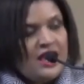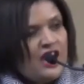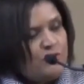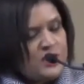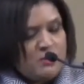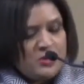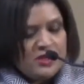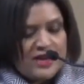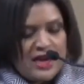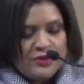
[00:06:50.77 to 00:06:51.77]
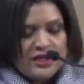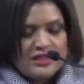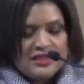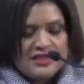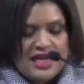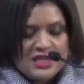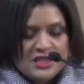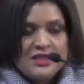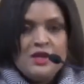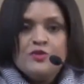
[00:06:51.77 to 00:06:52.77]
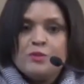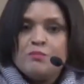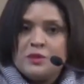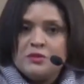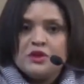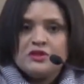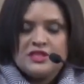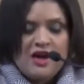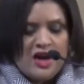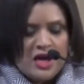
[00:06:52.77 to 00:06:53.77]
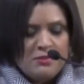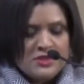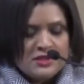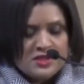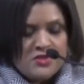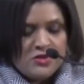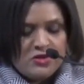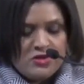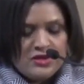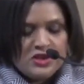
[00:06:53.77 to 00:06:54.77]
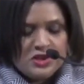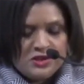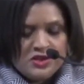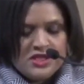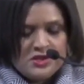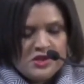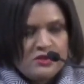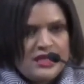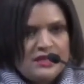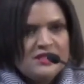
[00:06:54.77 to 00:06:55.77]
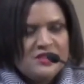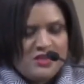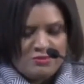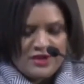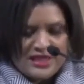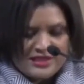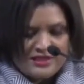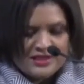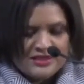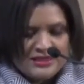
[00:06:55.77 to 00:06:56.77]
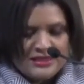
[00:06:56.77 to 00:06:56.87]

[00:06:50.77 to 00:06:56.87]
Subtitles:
of people of African descent from biblical times to the early church history to the present.